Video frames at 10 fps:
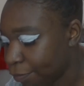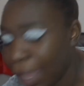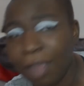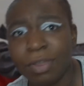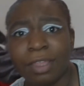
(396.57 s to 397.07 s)
I
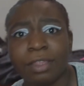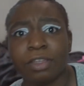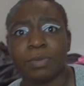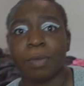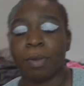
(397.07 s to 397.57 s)
really think there
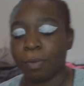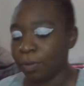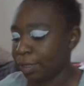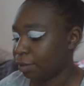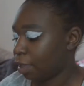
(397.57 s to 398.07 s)
should be a purple
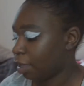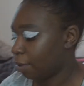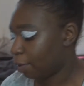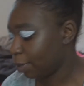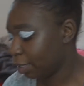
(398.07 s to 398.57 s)
queen.
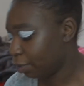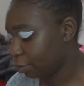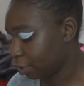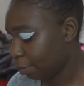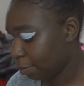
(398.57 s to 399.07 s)
Whitney
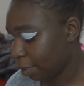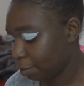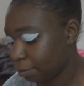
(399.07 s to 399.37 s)
Houston, maybe?